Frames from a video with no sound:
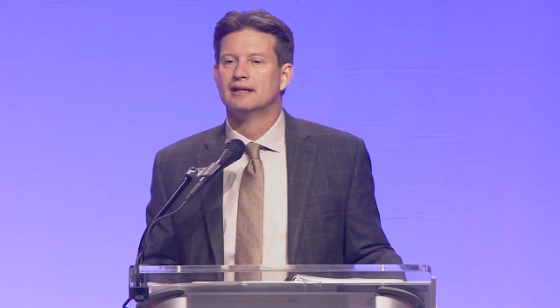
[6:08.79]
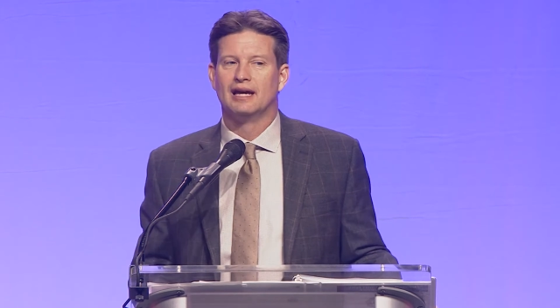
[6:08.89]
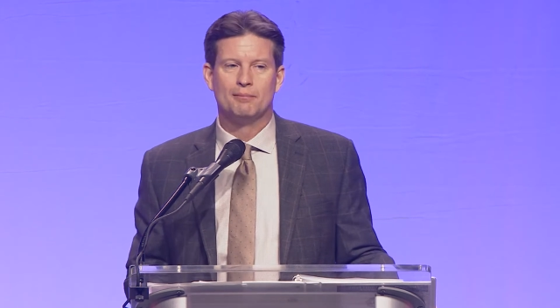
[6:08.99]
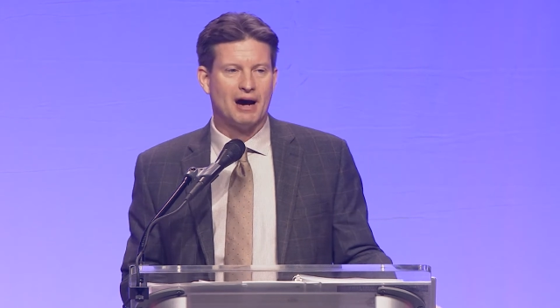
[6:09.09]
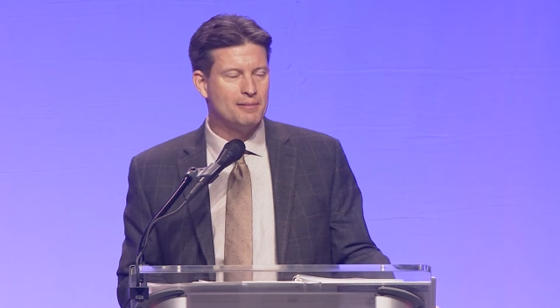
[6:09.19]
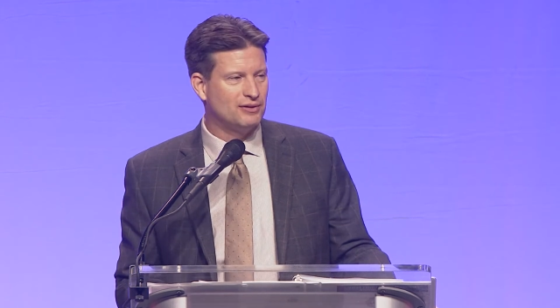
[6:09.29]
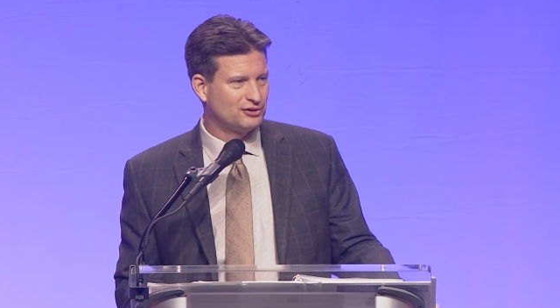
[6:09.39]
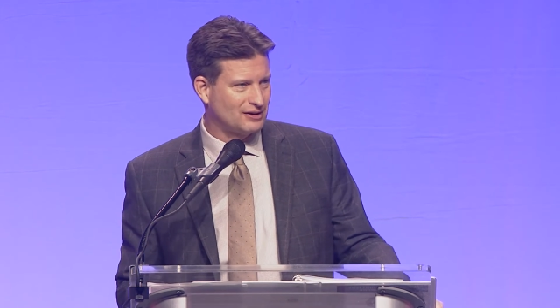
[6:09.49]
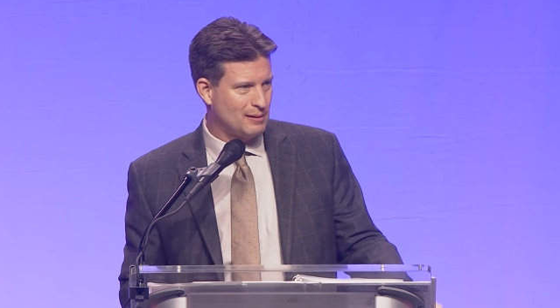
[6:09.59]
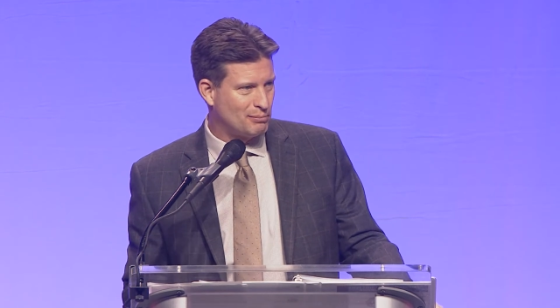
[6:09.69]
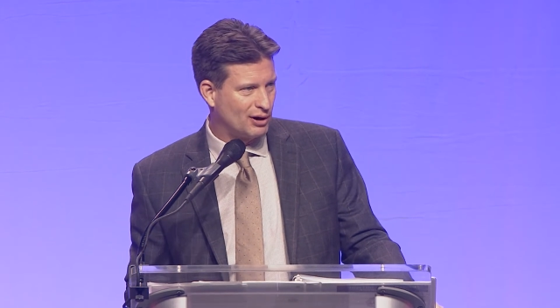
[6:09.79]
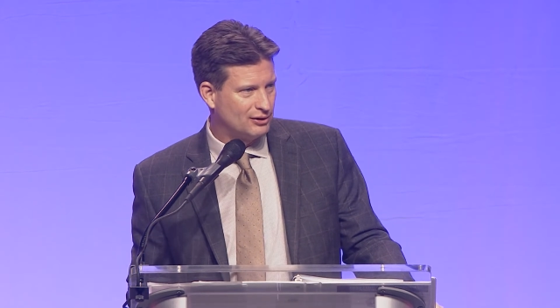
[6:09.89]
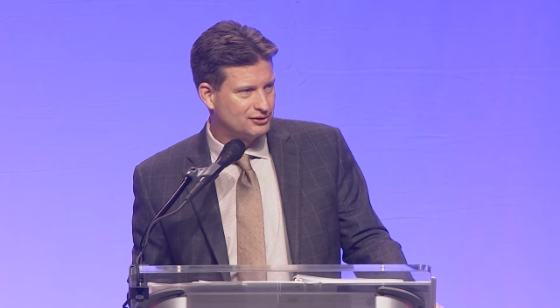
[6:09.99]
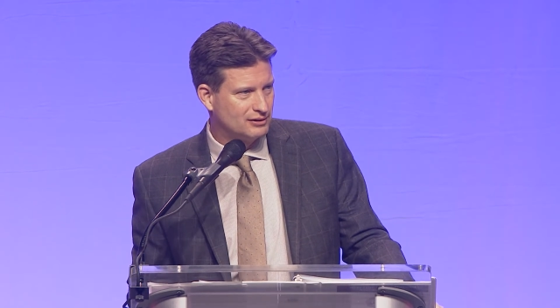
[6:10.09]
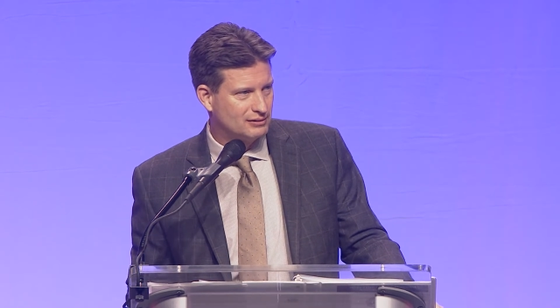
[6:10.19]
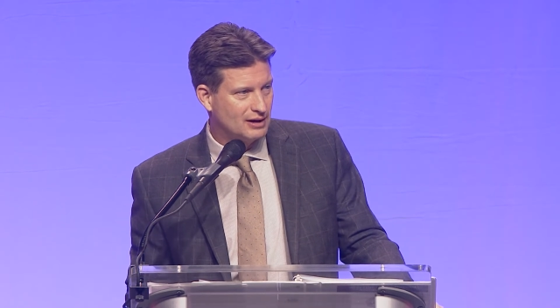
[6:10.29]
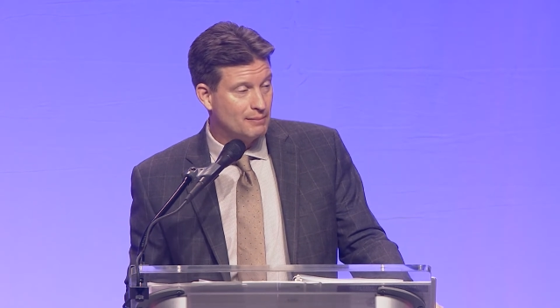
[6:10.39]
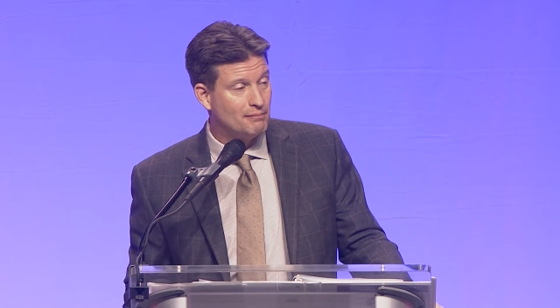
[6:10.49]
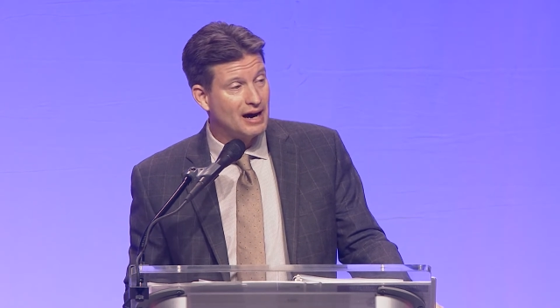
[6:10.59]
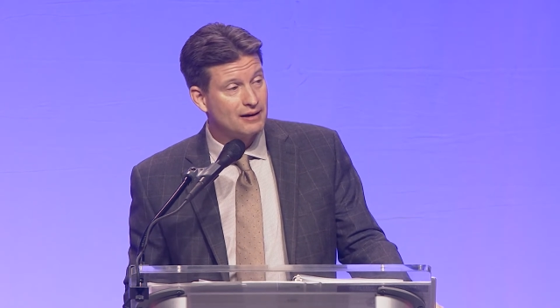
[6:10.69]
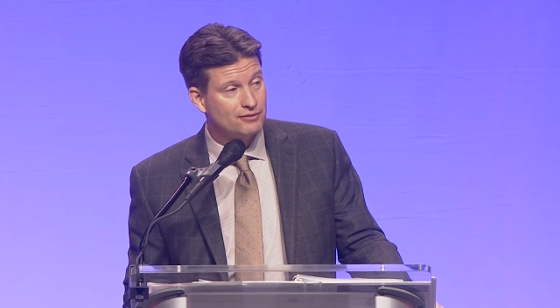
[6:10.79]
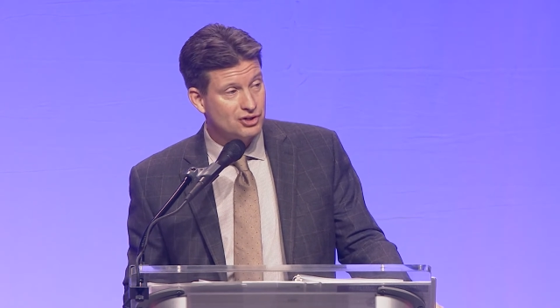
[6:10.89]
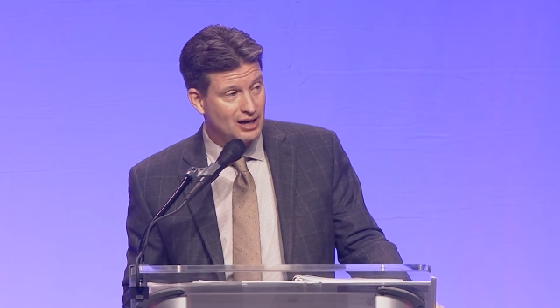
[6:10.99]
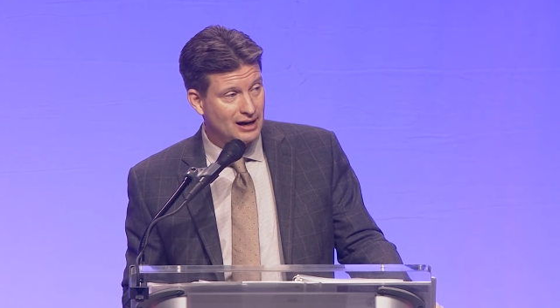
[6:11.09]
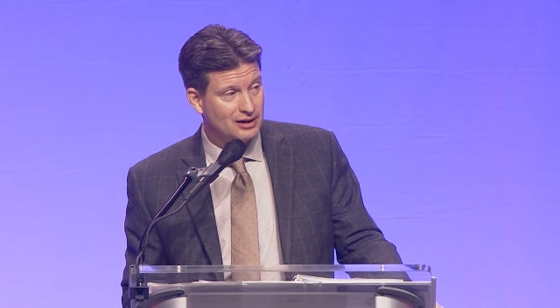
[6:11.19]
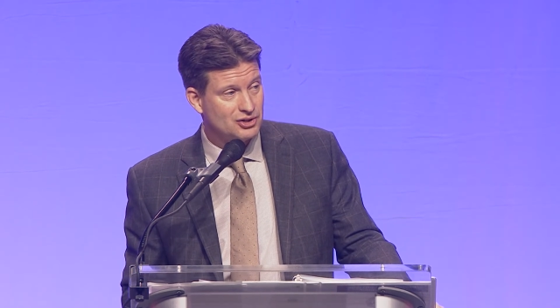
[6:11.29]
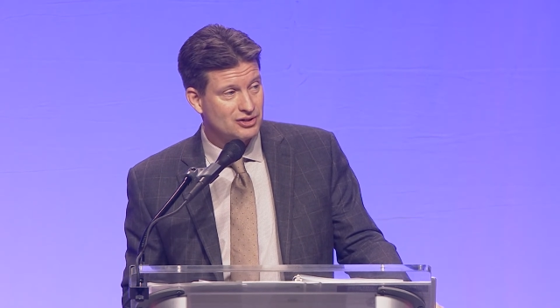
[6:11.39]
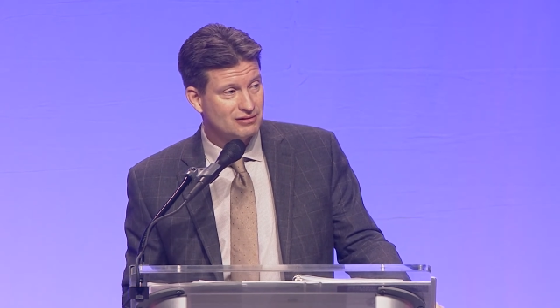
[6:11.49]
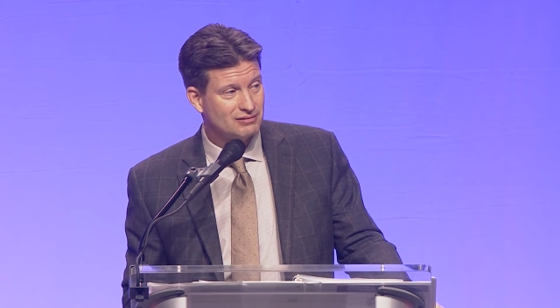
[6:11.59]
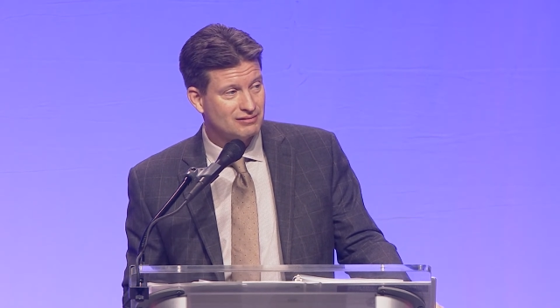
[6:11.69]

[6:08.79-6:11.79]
It might be the same person. It might have changed.